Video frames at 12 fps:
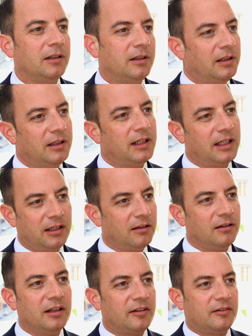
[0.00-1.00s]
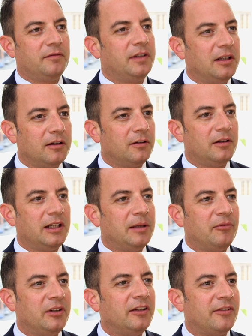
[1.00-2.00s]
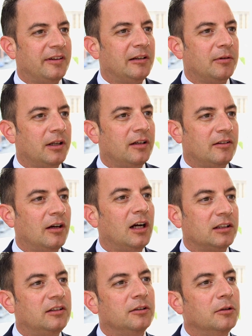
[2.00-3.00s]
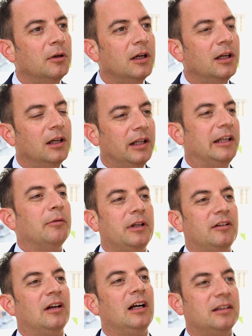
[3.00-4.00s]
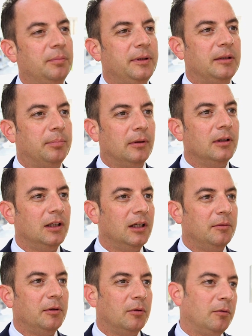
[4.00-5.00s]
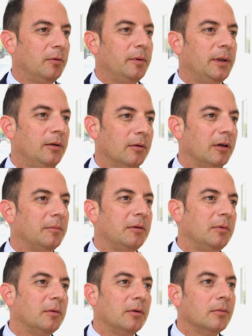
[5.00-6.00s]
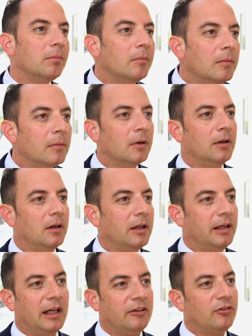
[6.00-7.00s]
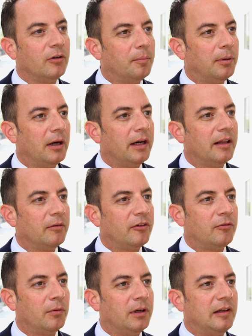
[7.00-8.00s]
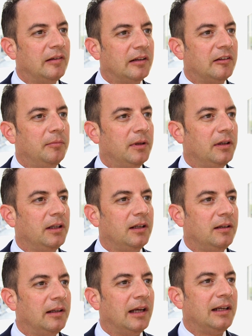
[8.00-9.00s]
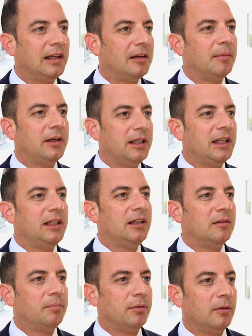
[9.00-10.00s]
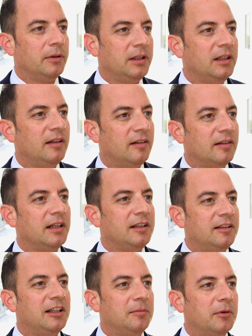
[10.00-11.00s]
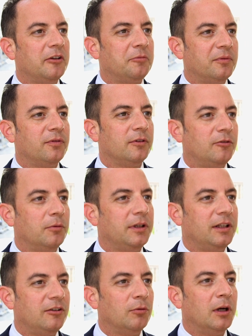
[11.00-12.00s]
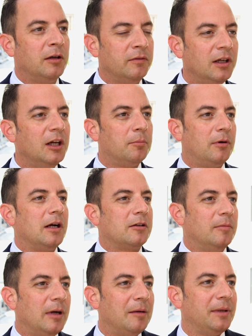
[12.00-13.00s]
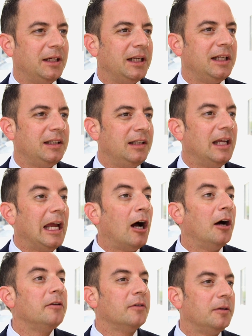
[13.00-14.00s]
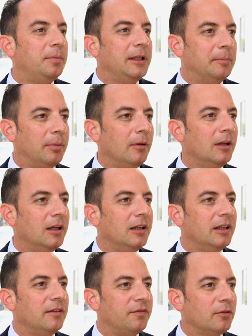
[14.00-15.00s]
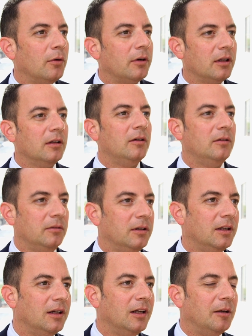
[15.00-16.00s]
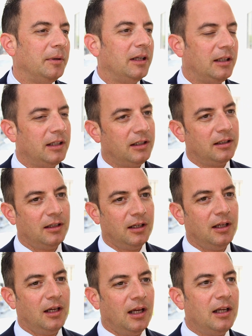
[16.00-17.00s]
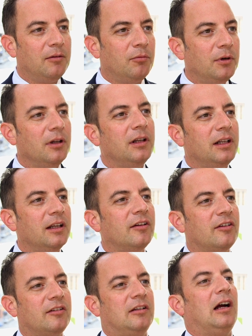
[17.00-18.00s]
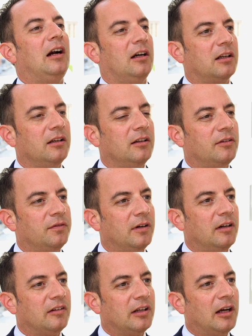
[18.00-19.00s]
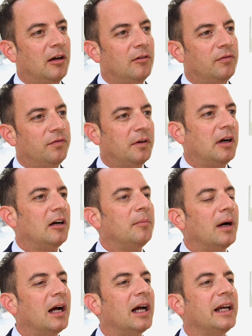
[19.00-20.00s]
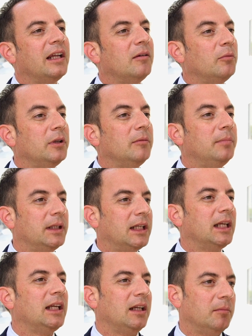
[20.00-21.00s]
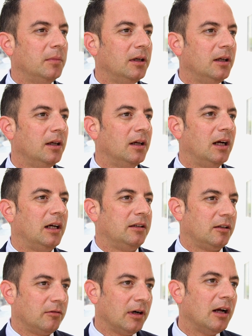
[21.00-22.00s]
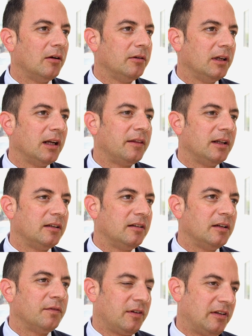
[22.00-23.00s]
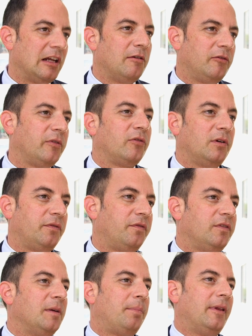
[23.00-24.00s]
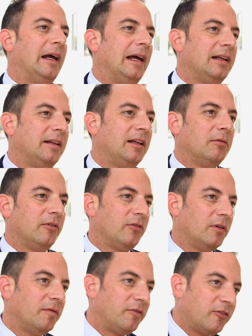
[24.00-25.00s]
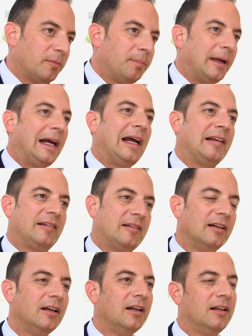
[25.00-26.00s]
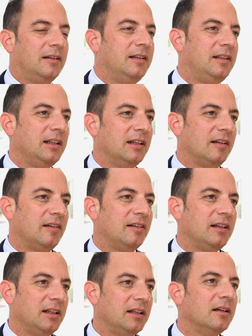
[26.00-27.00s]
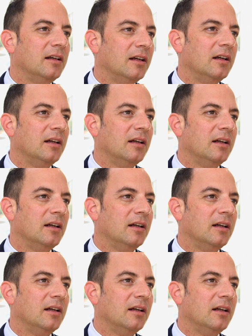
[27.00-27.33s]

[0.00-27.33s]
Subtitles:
And they had a list of 800 names each that they were going to talk to, and they went and talked to people. I mean, what were we doing? I mean, we were a national party that was $26 million in debt, had about 80 employees 18 months before 2012. Barack Obama had 800 people in Florida alone. I mean, it really is stark as far as how far behind we became on the ground. And I think the difference now is we sort of flip that, and I think we're sort of surpassed the DNC.